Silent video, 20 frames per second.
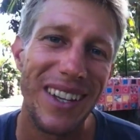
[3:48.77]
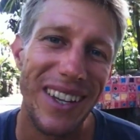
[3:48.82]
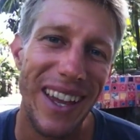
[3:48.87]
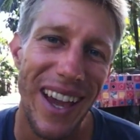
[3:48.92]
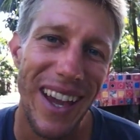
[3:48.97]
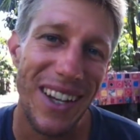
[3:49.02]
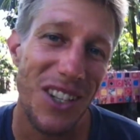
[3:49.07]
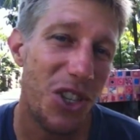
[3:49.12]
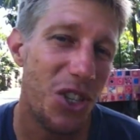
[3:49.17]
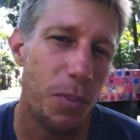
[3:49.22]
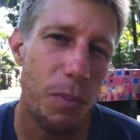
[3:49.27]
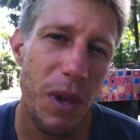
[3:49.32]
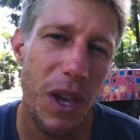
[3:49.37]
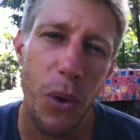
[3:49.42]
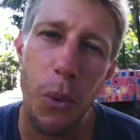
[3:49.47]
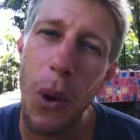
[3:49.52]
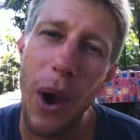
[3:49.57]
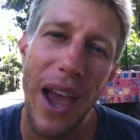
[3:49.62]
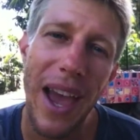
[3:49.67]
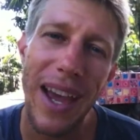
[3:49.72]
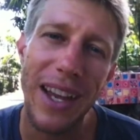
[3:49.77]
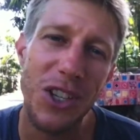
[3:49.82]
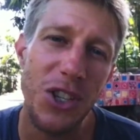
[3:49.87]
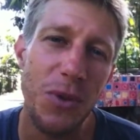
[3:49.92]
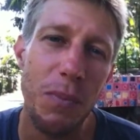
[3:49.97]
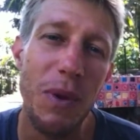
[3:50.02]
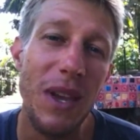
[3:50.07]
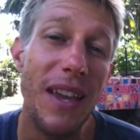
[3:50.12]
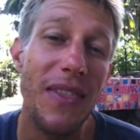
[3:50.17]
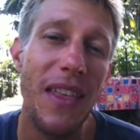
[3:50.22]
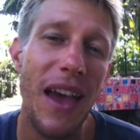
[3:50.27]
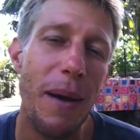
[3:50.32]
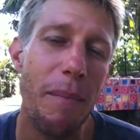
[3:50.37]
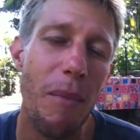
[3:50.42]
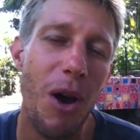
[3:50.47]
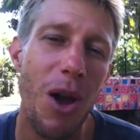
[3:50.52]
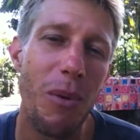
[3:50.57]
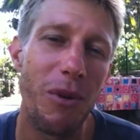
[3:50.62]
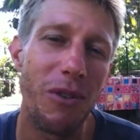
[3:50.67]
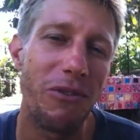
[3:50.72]
Yeah, just be aware, just be in that
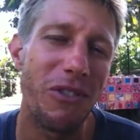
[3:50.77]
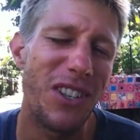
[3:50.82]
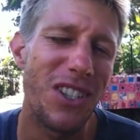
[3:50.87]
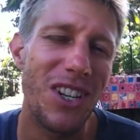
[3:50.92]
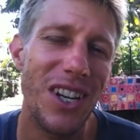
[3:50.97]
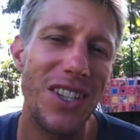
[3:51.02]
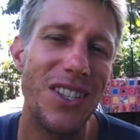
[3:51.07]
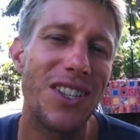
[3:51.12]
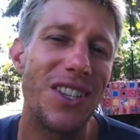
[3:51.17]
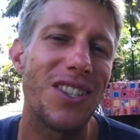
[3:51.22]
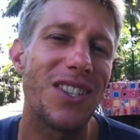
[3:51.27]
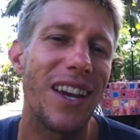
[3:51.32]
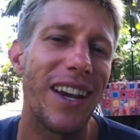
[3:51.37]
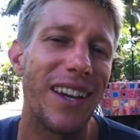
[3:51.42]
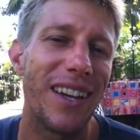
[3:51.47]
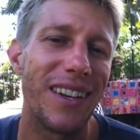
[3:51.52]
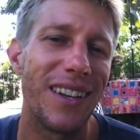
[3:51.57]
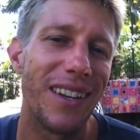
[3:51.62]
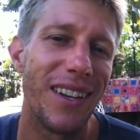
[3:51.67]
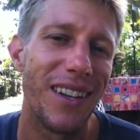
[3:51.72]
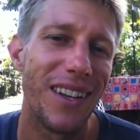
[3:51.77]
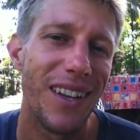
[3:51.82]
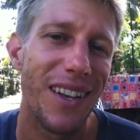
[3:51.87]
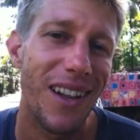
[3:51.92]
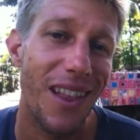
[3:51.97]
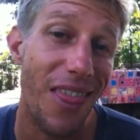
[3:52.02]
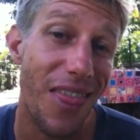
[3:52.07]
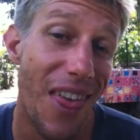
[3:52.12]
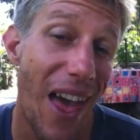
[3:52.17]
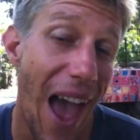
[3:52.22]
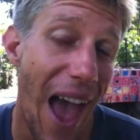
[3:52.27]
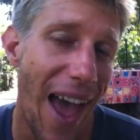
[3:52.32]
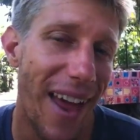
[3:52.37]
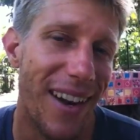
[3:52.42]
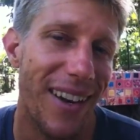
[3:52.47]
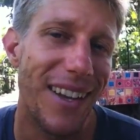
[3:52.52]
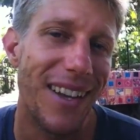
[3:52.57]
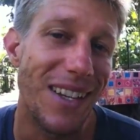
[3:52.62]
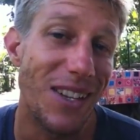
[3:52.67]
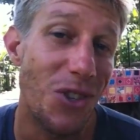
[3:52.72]
moment for just a second. That
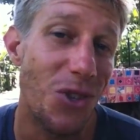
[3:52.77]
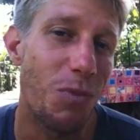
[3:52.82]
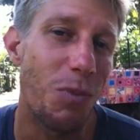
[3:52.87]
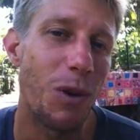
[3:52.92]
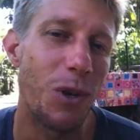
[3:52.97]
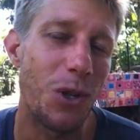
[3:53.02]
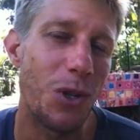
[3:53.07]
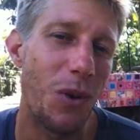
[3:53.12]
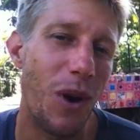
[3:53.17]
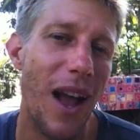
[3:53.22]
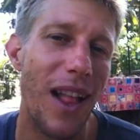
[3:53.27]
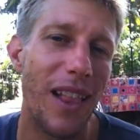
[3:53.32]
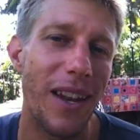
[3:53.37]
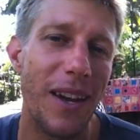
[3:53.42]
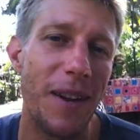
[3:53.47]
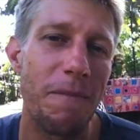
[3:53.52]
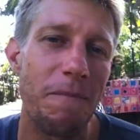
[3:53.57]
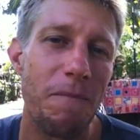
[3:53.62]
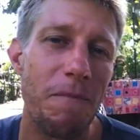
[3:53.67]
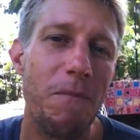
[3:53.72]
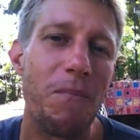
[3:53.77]
is spirituality.